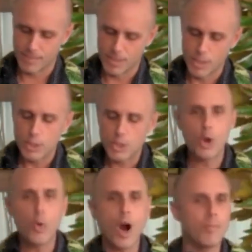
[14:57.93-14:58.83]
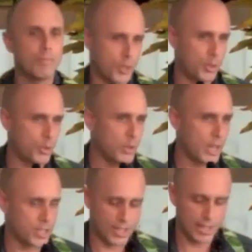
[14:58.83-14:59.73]
Show up to
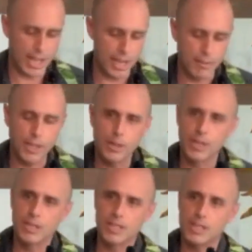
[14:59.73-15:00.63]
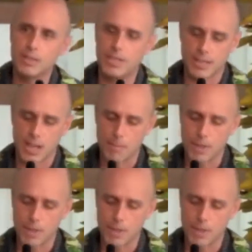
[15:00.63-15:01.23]
legislative hearings in these coming